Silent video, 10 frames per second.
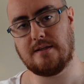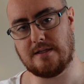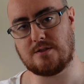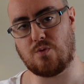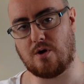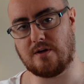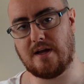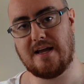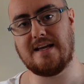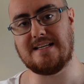This one
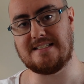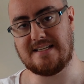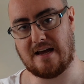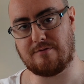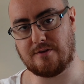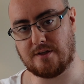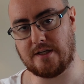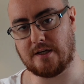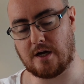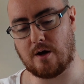is definitely
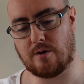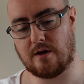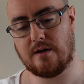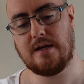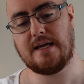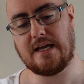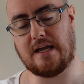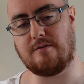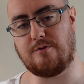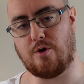a goer
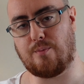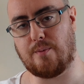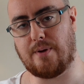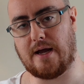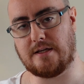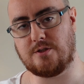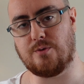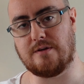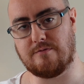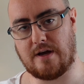if you're prepared to
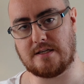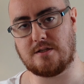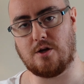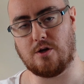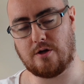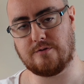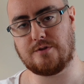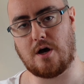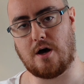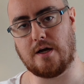invest a lot of
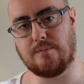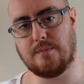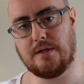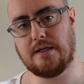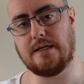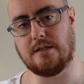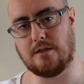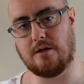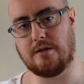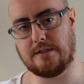time in
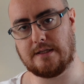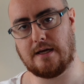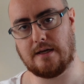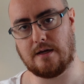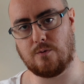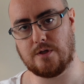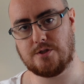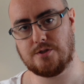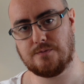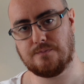learning that language.